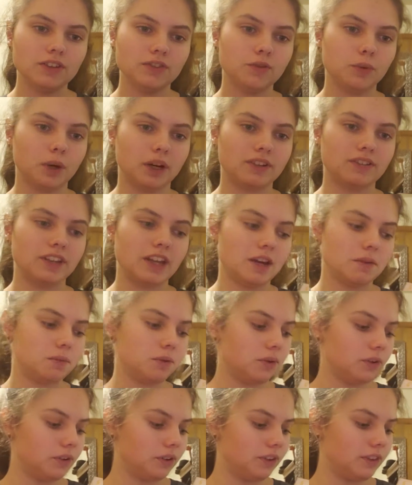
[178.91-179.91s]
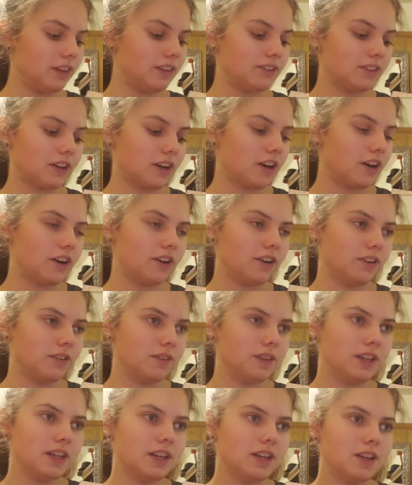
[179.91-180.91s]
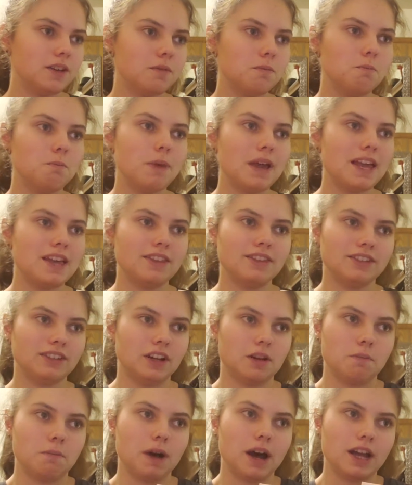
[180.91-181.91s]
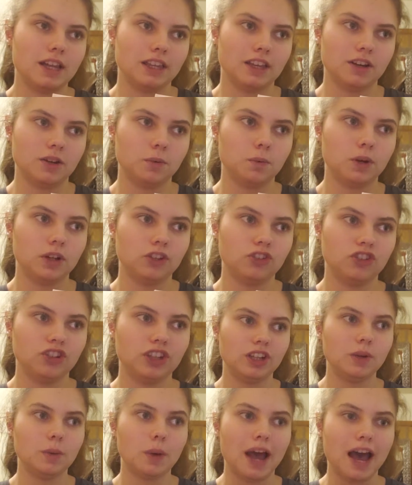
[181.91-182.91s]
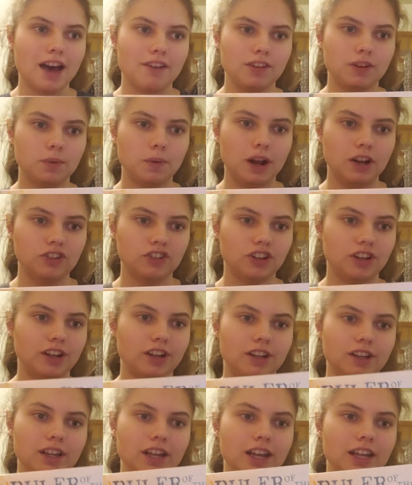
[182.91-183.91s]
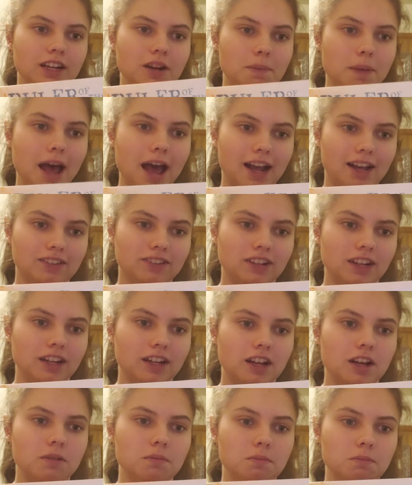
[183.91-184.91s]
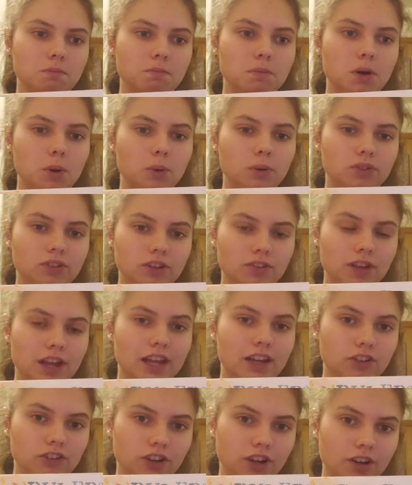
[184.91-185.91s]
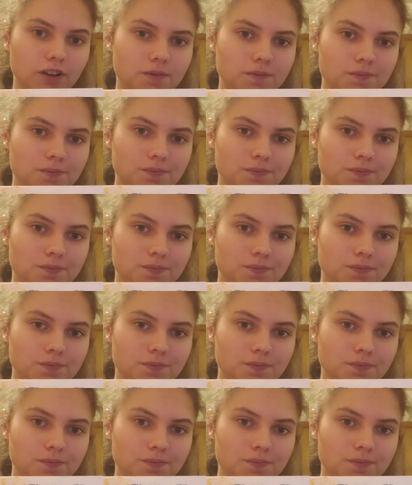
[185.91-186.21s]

For example, this girl bathes in a banya, which you have in Russia and in Pakistan and most of Asia,